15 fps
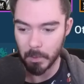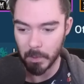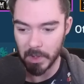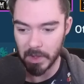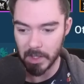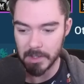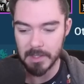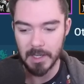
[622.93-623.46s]

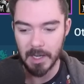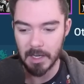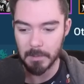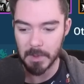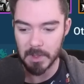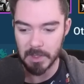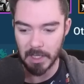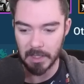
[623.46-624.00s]
with
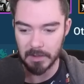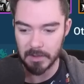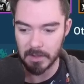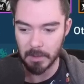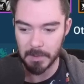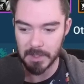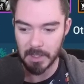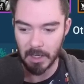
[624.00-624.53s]
attack percent
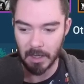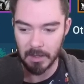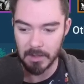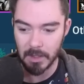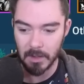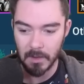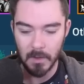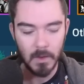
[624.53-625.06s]

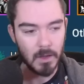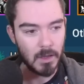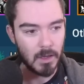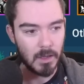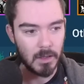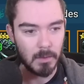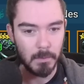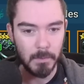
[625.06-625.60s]
substat
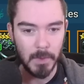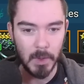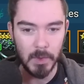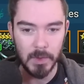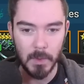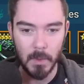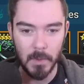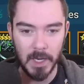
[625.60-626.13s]
on
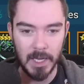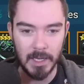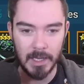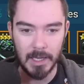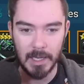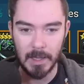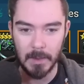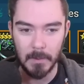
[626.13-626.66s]
both the
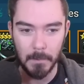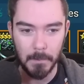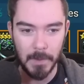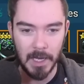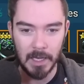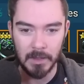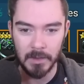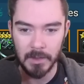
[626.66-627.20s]
ring and the
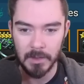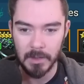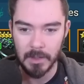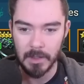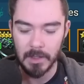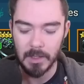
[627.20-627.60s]
banner.